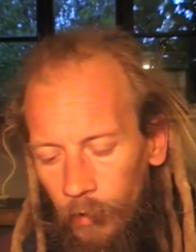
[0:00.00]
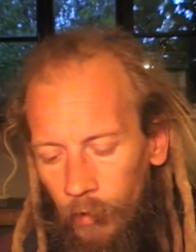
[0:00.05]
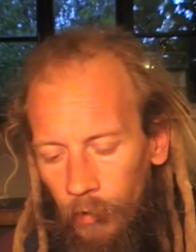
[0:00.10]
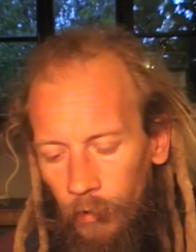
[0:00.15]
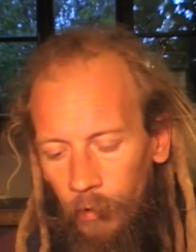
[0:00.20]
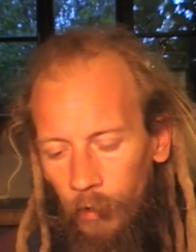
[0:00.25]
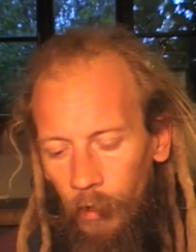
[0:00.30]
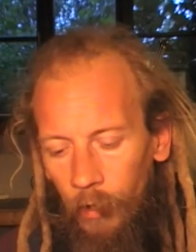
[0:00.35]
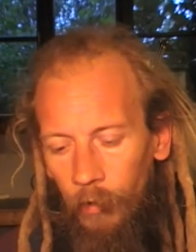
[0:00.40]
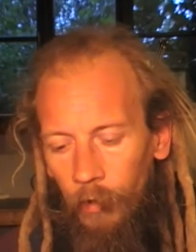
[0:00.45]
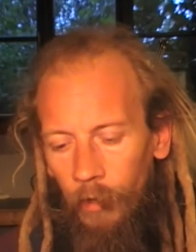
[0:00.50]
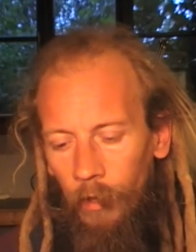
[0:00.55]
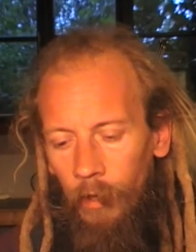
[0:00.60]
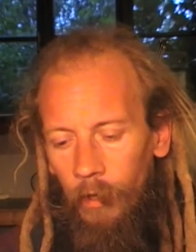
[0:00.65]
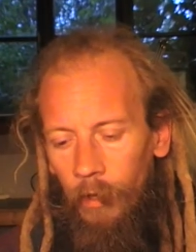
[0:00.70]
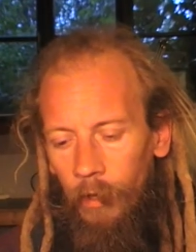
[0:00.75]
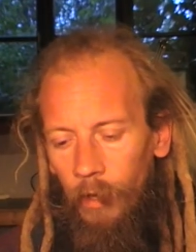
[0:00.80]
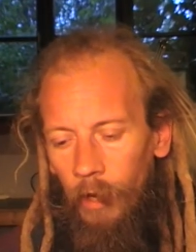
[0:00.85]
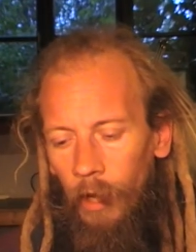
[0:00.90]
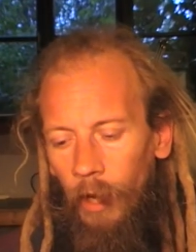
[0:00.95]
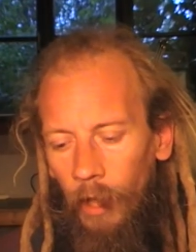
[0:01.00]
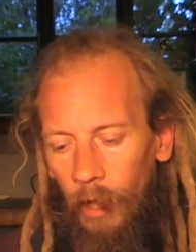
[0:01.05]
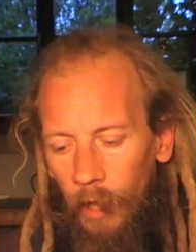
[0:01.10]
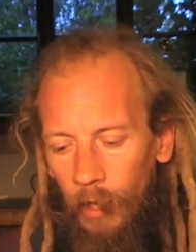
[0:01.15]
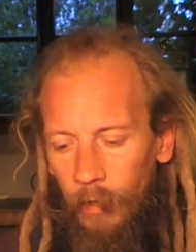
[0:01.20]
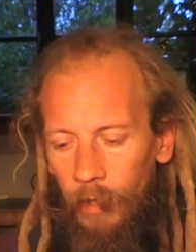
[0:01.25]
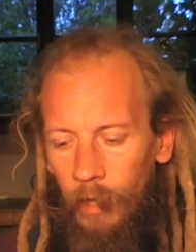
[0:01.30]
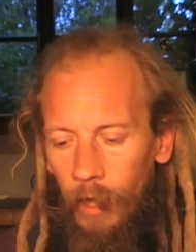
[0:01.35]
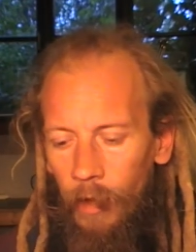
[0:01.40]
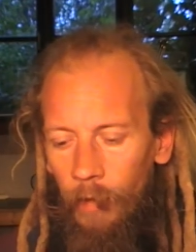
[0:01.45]
you know, I
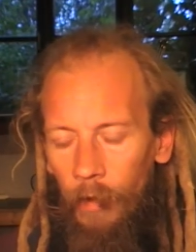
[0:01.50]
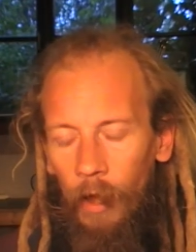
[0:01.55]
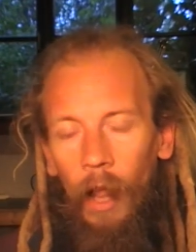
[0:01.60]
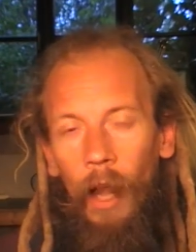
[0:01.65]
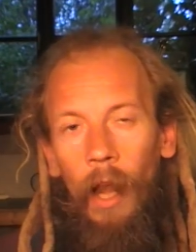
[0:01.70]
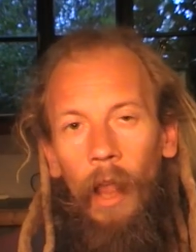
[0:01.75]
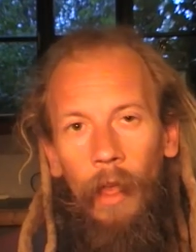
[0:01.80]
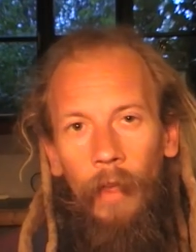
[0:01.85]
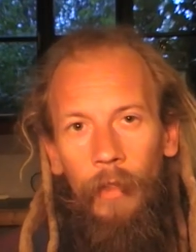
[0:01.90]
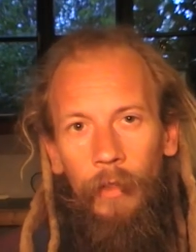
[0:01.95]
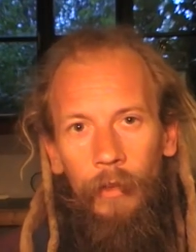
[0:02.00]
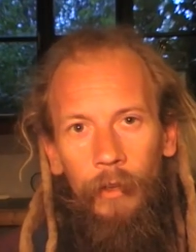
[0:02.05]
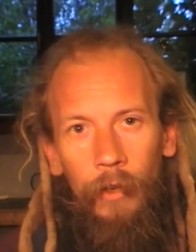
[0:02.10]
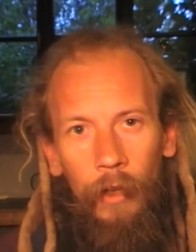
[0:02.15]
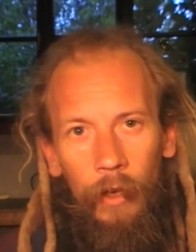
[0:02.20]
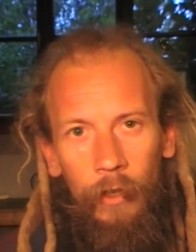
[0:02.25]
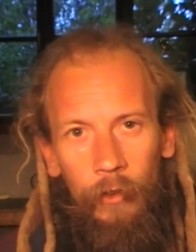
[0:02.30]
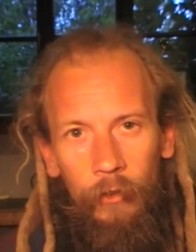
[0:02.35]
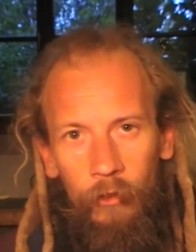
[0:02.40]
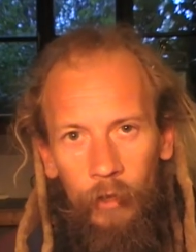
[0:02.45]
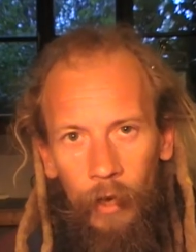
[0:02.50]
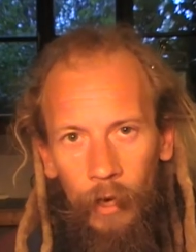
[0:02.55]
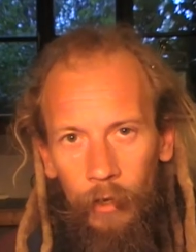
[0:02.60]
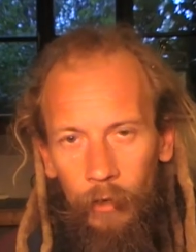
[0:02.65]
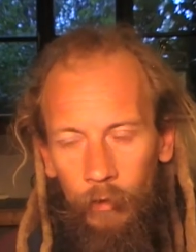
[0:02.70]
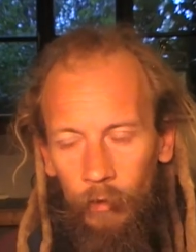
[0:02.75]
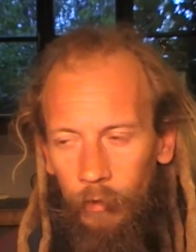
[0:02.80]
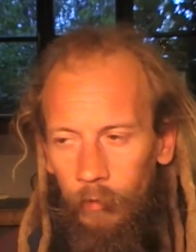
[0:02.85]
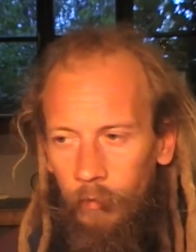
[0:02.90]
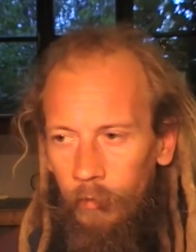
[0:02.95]
like that. I like the 9
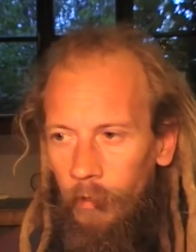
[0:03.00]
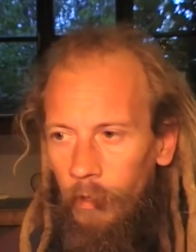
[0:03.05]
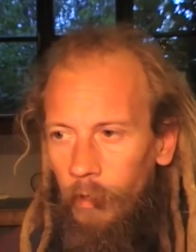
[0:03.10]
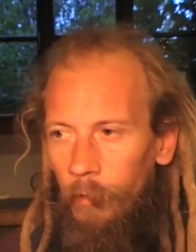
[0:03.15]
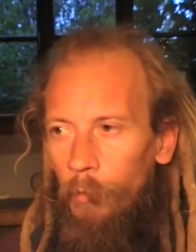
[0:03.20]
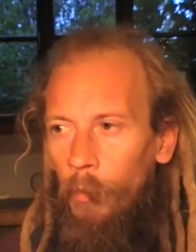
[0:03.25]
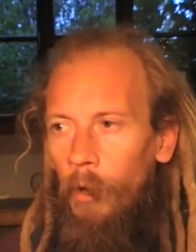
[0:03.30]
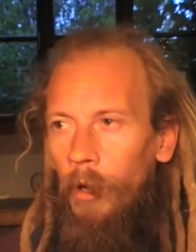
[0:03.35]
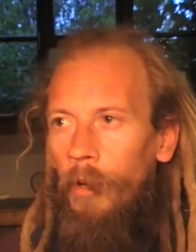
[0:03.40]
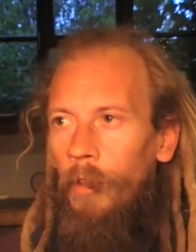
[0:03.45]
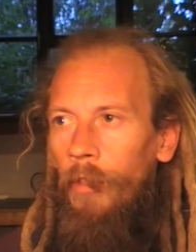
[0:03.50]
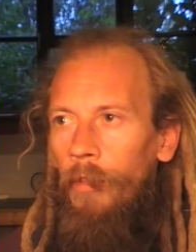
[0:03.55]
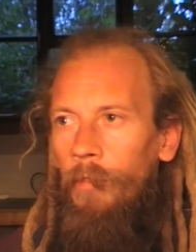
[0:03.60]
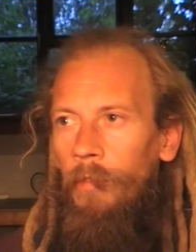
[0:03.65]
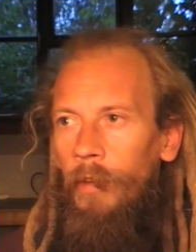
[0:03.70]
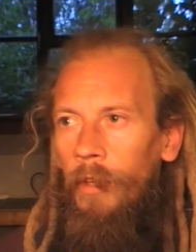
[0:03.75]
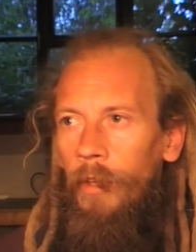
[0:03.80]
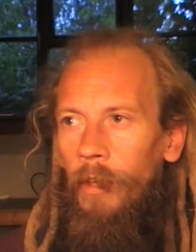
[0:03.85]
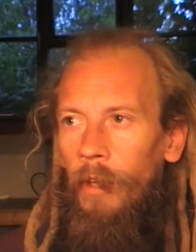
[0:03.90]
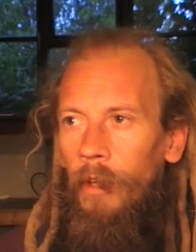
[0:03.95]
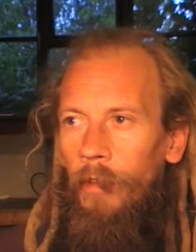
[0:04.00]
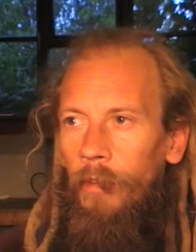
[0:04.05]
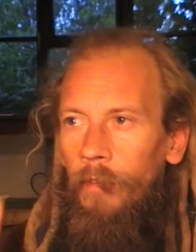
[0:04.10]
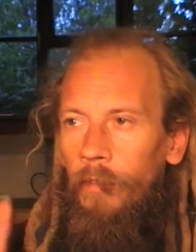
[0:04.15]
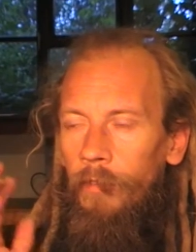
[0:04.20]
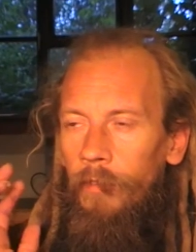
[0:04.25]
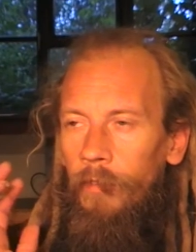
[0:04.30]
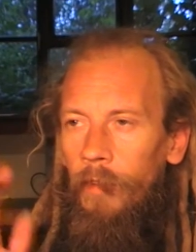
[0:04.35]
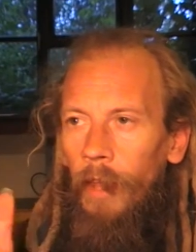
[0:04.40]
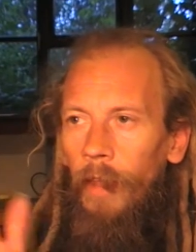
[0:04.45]
chakras, and one of the
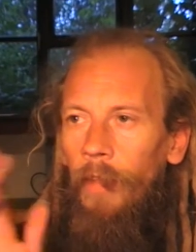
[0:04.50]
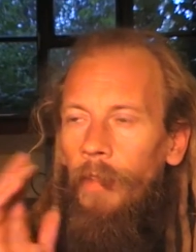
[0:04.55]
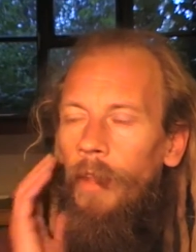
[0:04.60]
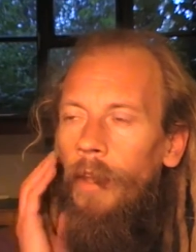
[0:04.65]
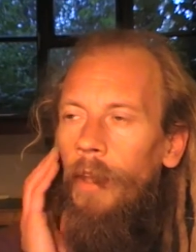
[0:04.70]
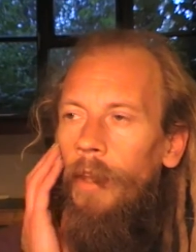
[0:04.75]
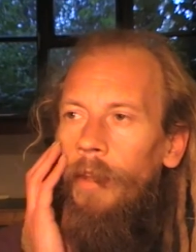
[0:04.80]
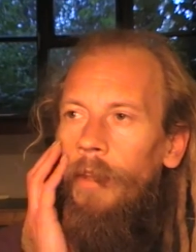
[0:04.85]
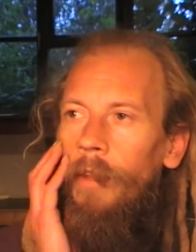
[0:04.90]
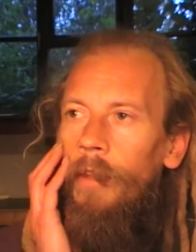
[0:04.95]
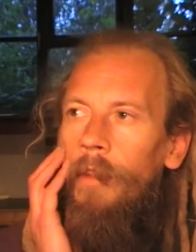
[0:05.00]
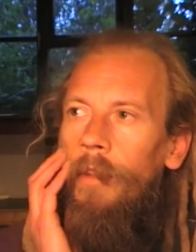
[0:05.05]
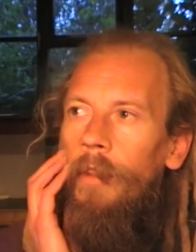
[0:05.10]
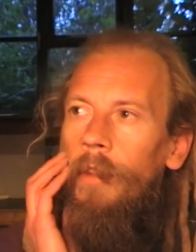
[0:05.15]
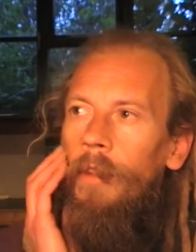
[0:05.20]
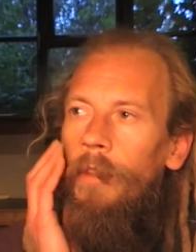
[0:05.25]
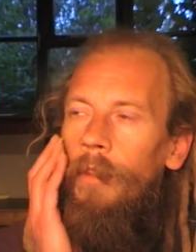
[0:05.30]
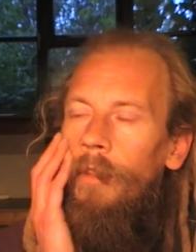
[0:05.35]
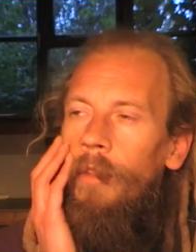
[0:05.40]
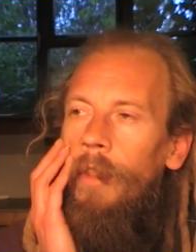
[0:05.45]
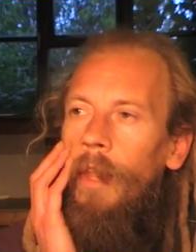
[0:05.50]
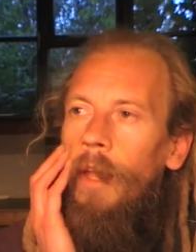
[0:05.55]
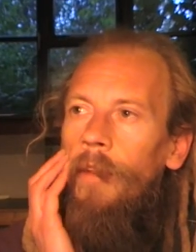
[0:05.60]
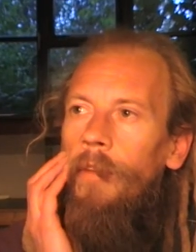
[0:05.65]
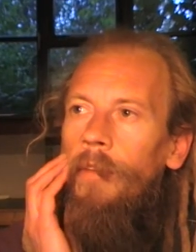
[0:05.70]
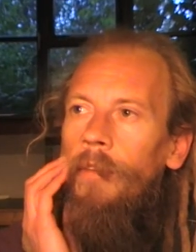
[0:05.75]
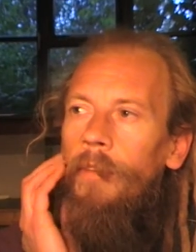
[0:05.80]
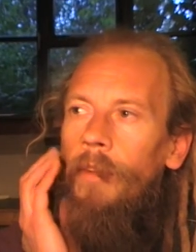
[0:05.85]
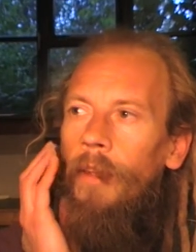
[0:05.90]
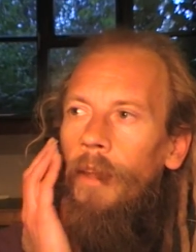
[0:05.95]
videos that
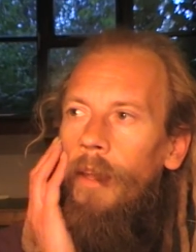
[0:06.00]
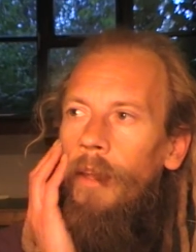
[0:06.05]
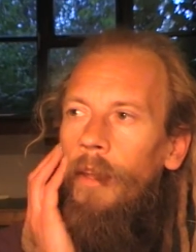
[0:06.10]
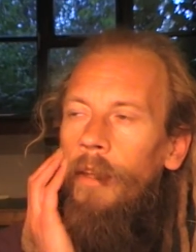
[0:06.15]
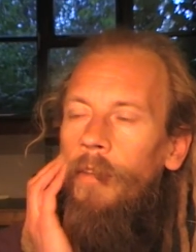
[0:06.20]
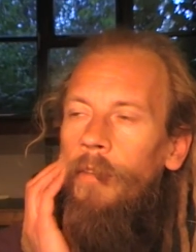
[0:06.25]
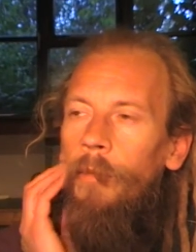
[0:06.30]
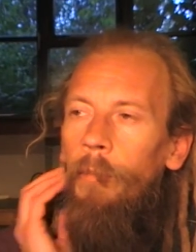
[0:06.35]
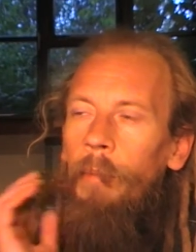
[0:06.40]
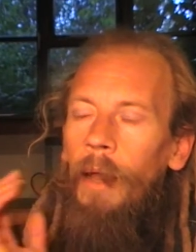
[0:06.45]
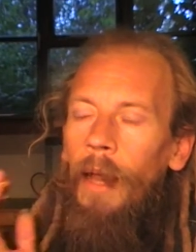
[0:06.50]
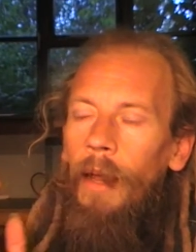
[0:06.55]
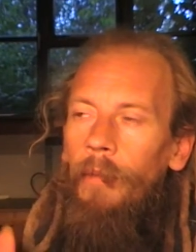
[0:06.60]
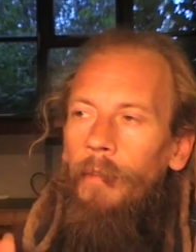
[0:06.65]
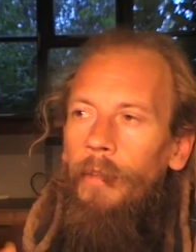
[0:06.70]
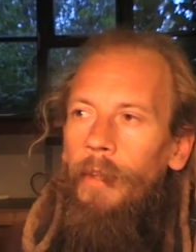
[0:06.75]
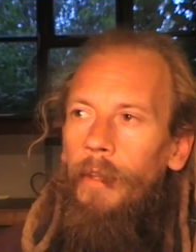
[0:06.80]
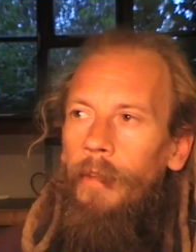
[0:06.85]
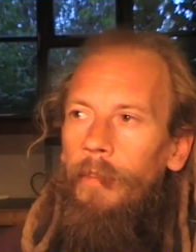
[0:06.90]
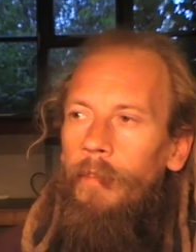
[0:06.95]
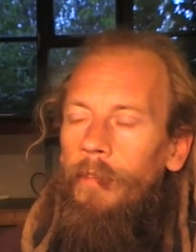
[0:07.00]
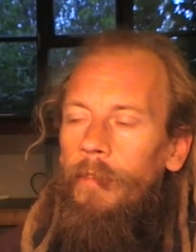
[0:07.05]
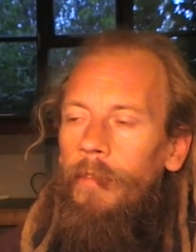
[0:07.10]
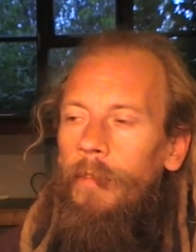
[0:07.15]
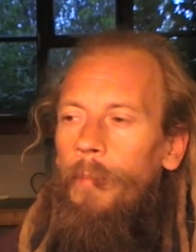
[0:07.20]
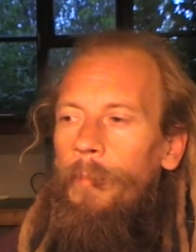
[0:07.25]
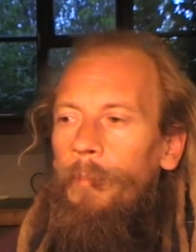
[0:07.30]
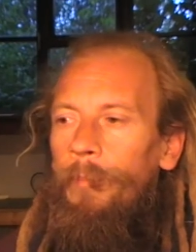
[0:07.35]
is about this,